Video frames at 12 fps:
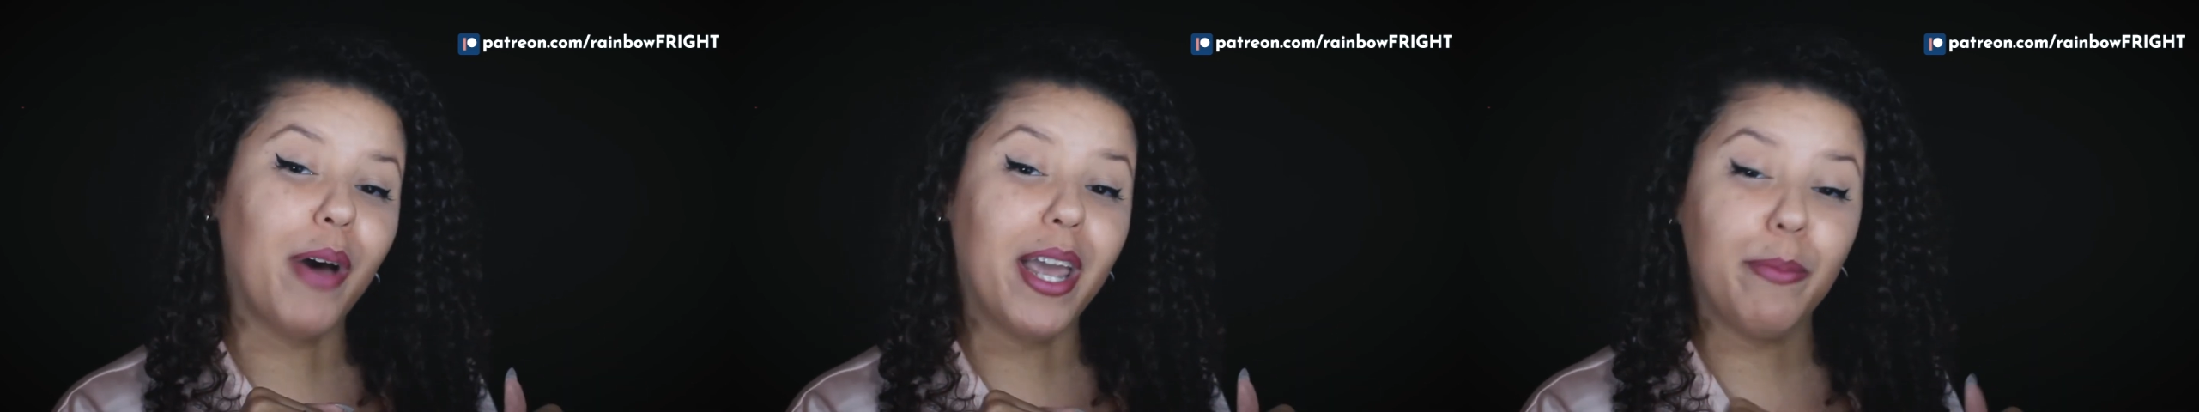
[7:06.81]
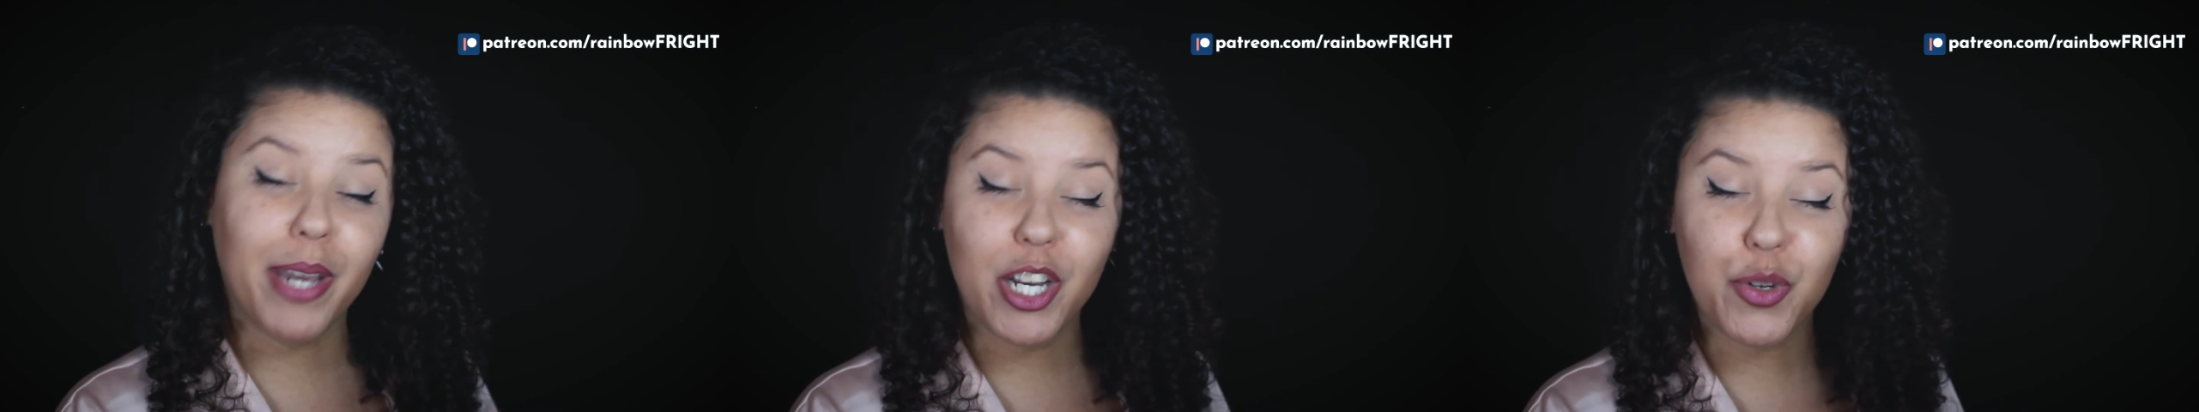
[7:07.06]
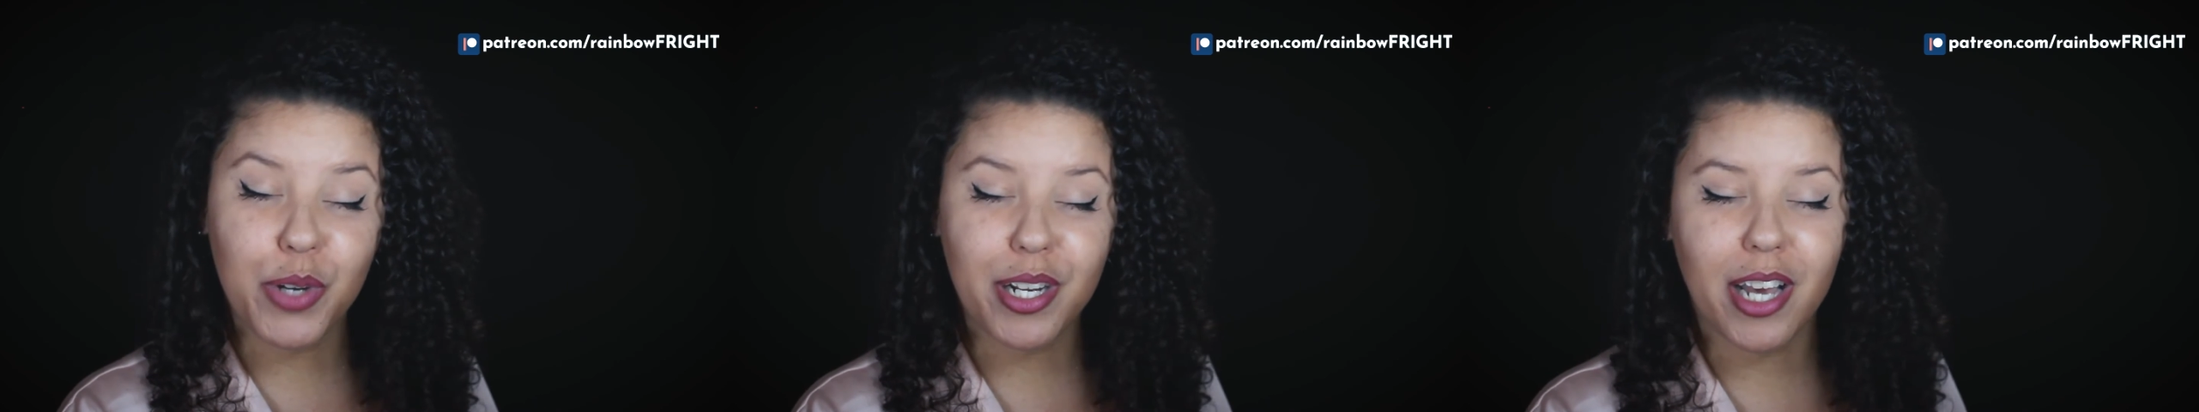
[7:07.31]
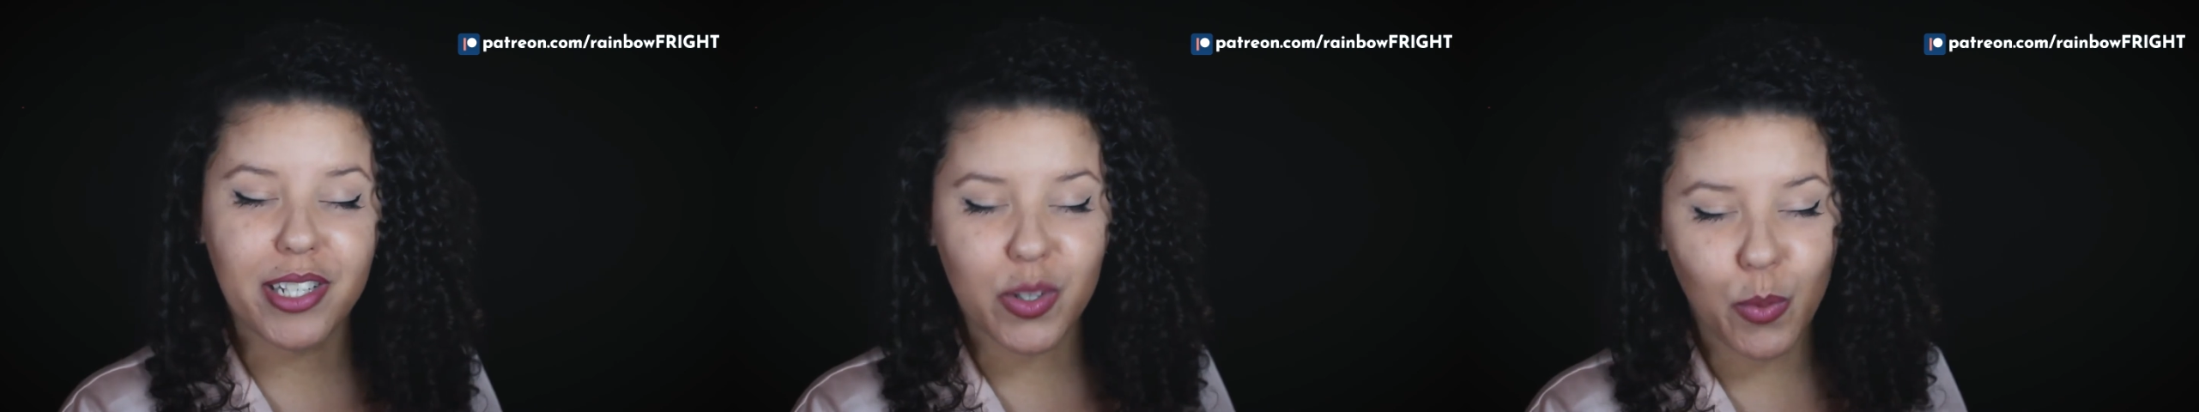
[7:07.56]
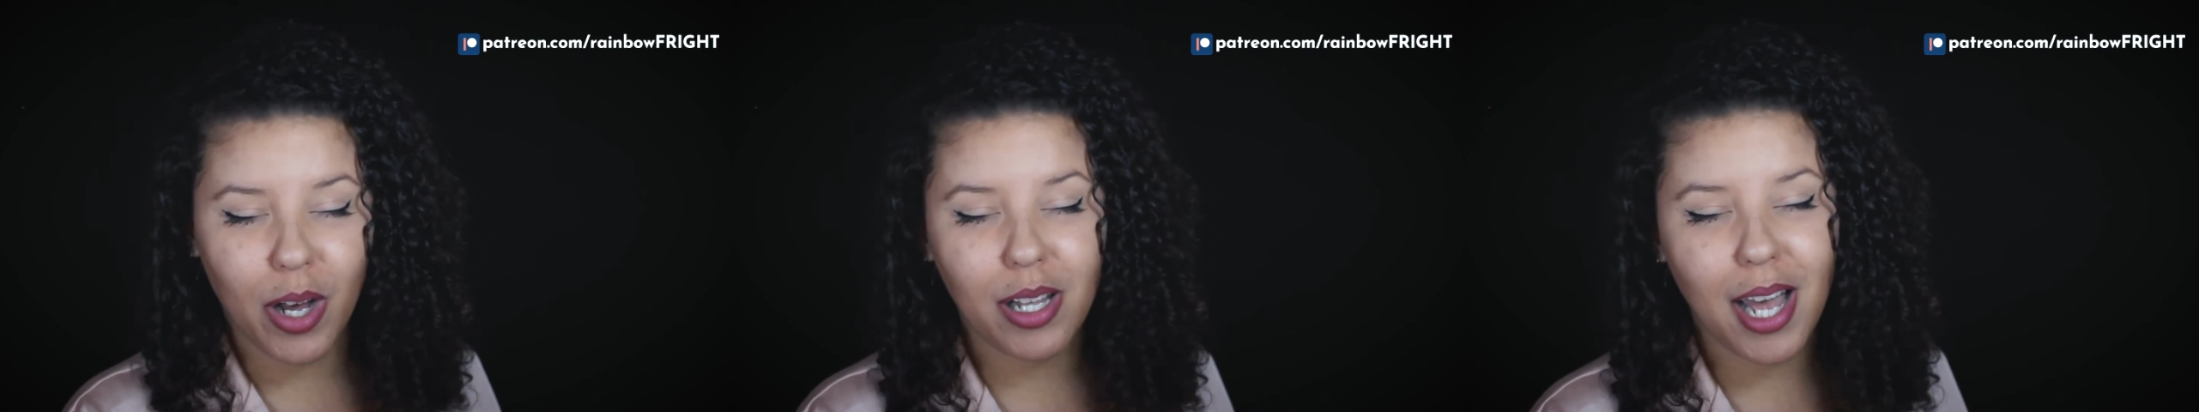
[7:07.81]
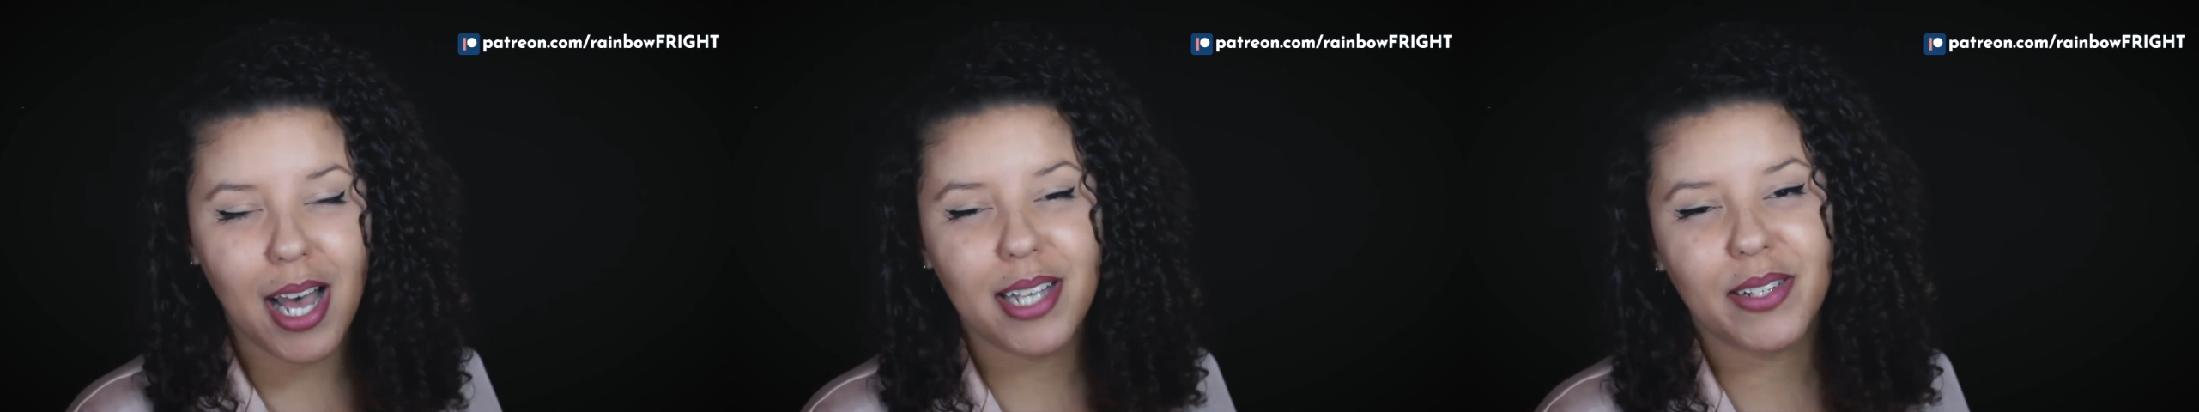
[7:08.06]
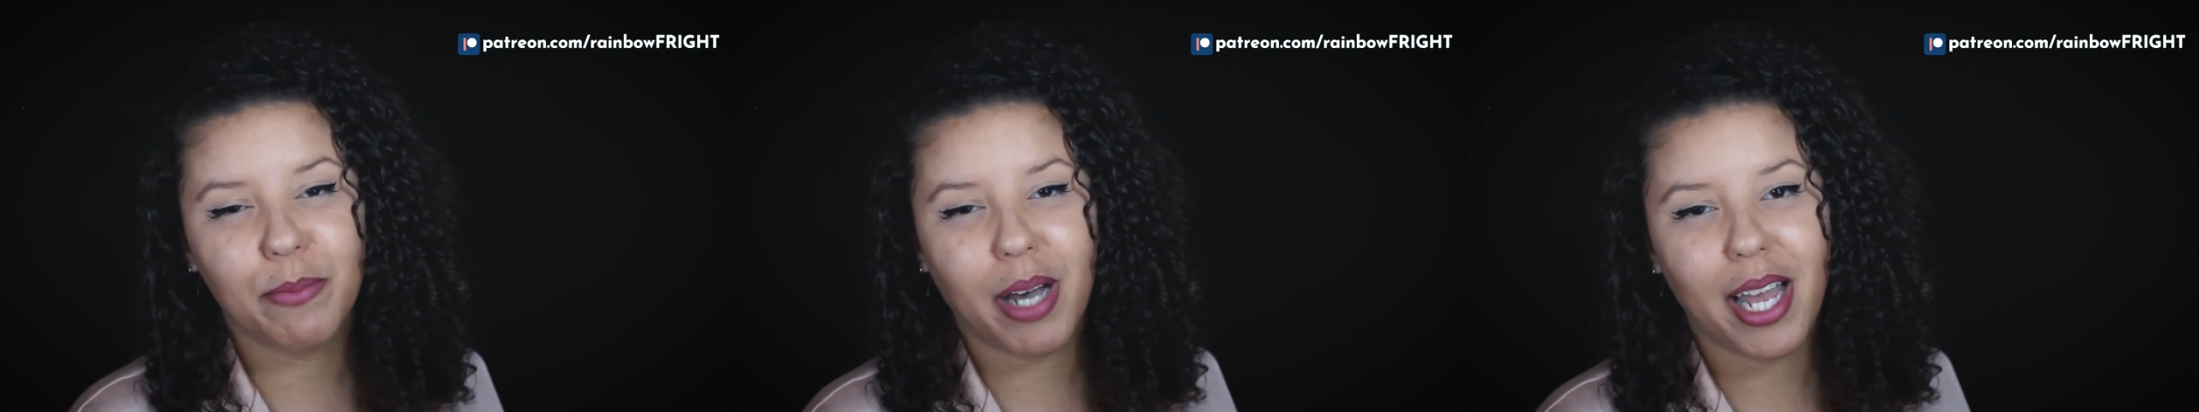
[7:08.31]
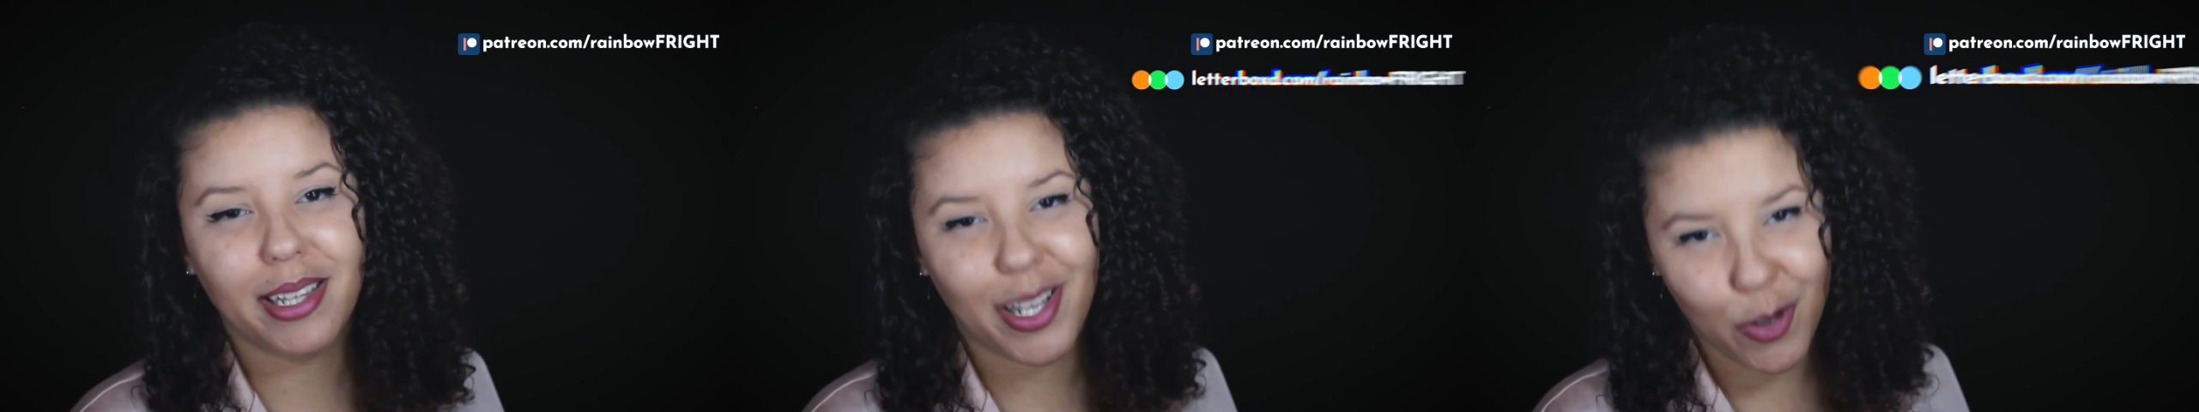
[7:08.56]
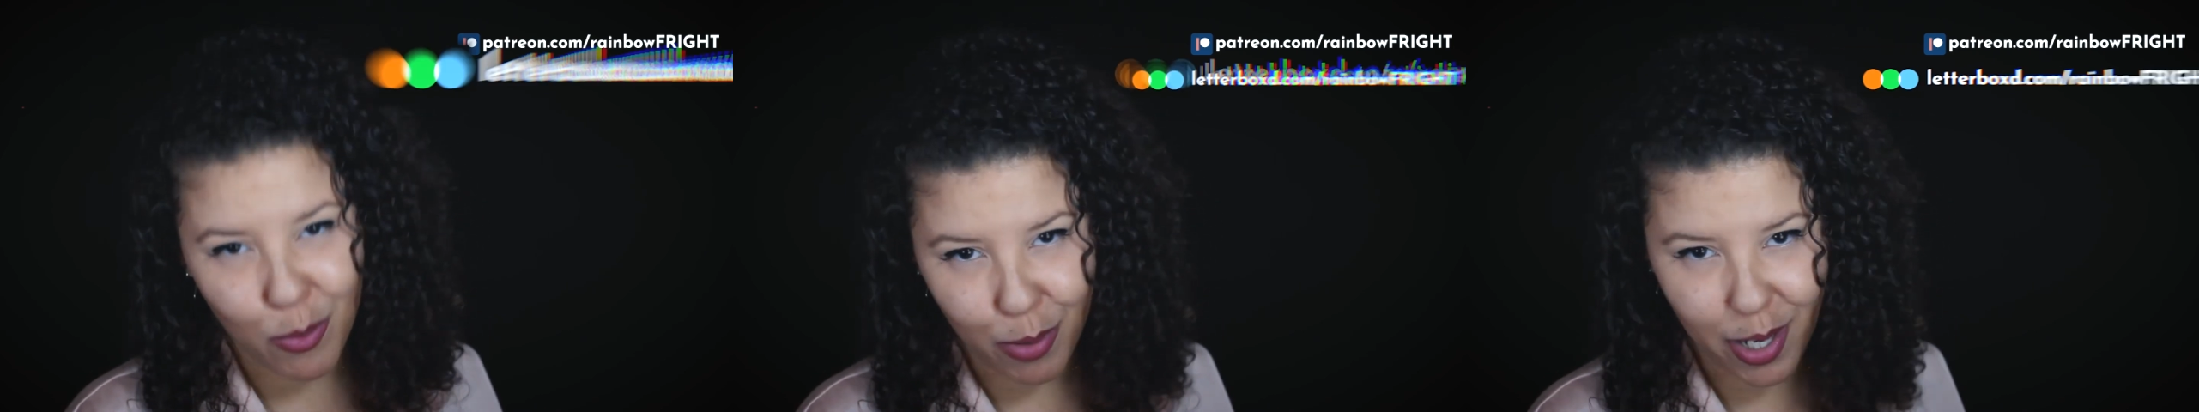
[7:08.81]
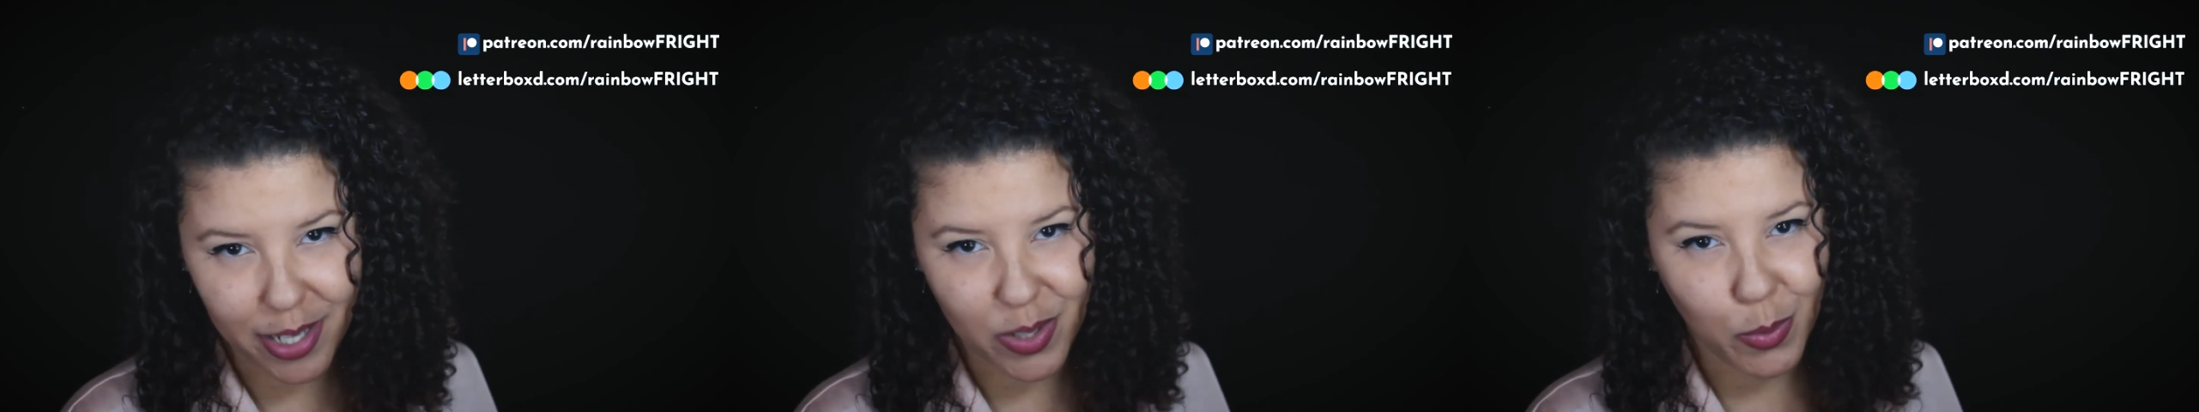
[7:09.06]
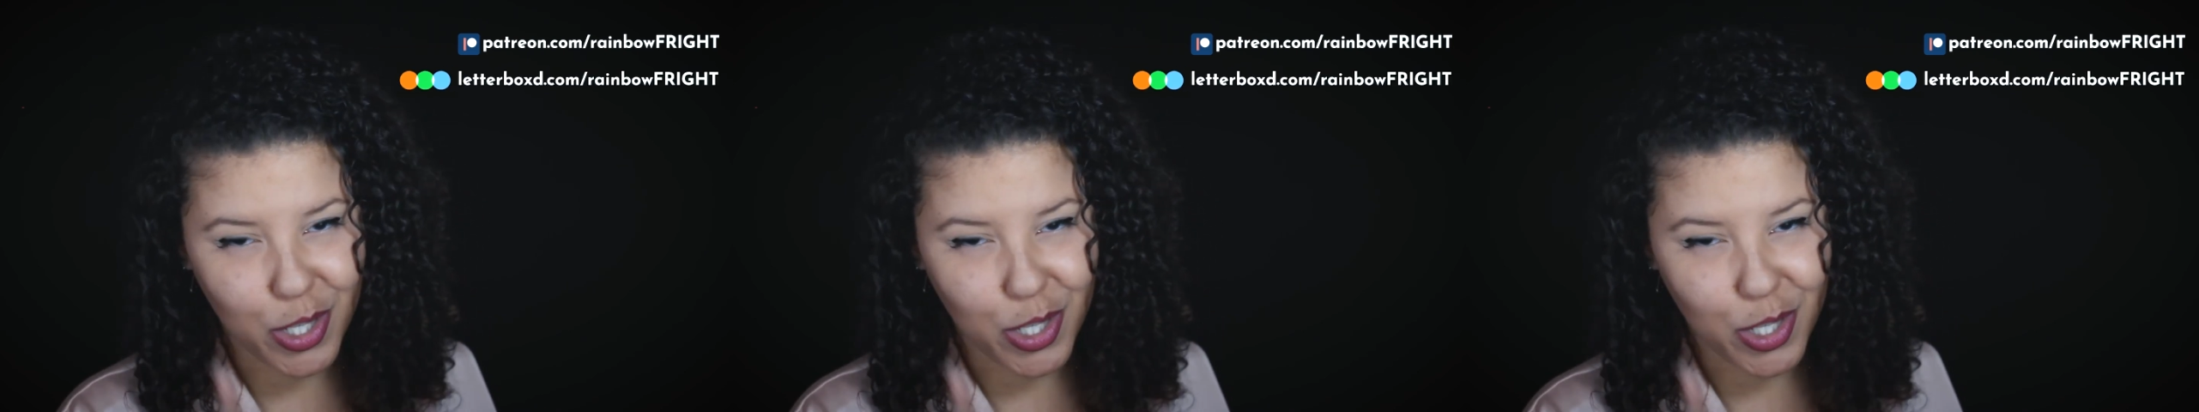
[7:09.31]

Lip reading: my Patreon as well as my Letterboxd,